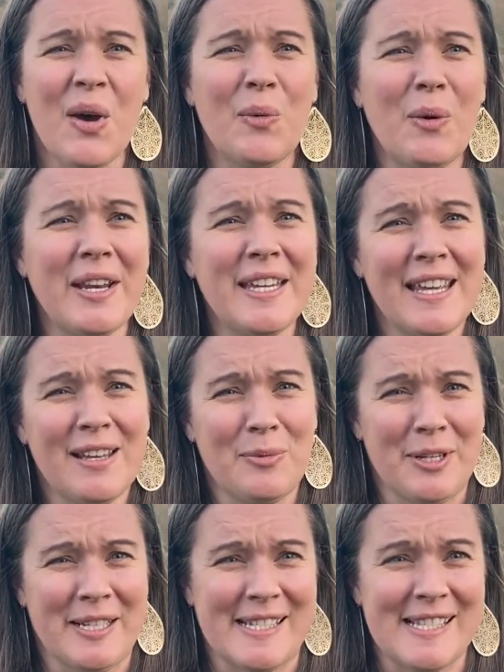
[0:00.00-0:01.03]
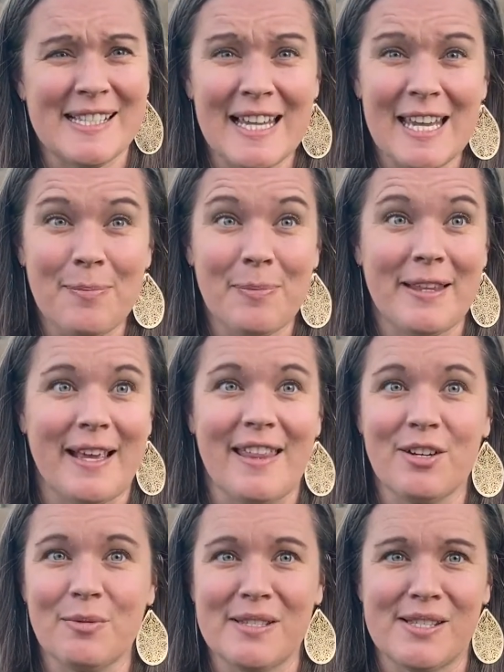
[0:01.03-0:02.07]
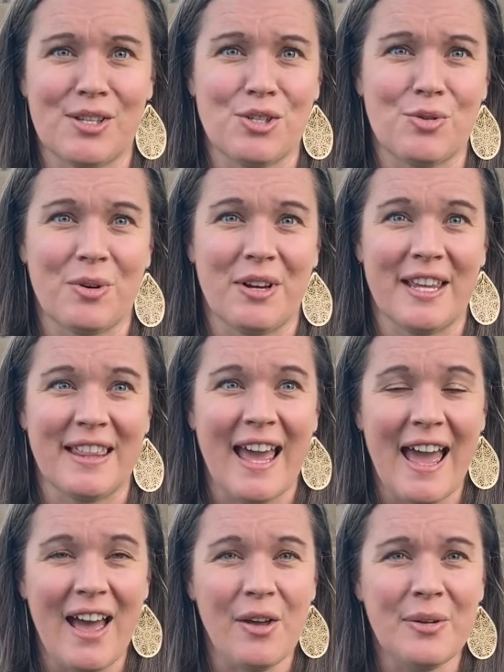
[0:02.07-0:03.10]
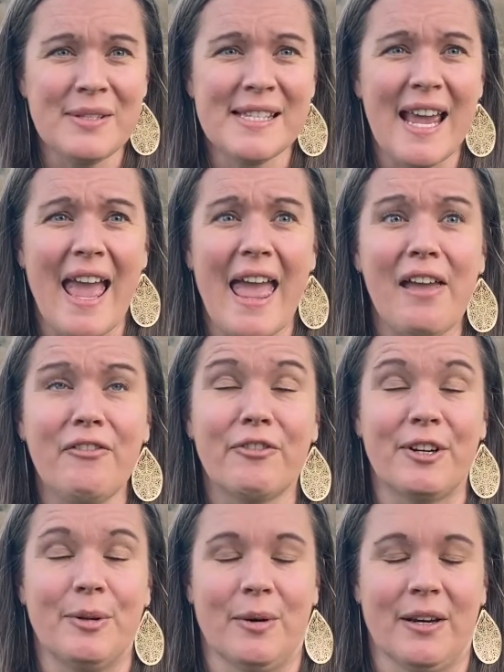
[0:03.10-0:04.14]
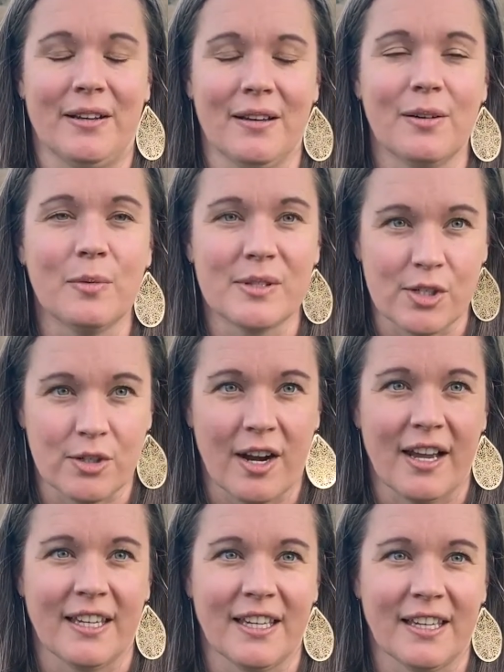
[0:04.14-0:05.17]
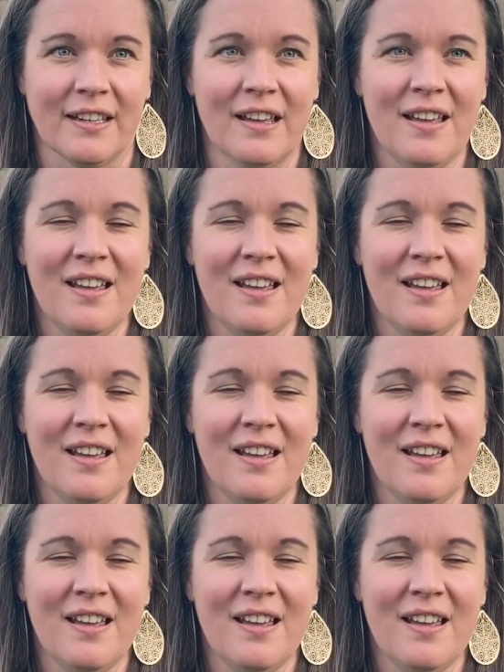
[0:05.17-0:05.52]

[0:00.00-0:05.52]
One kid wouldn't sleep, the other was destroying the house, everyone was crying.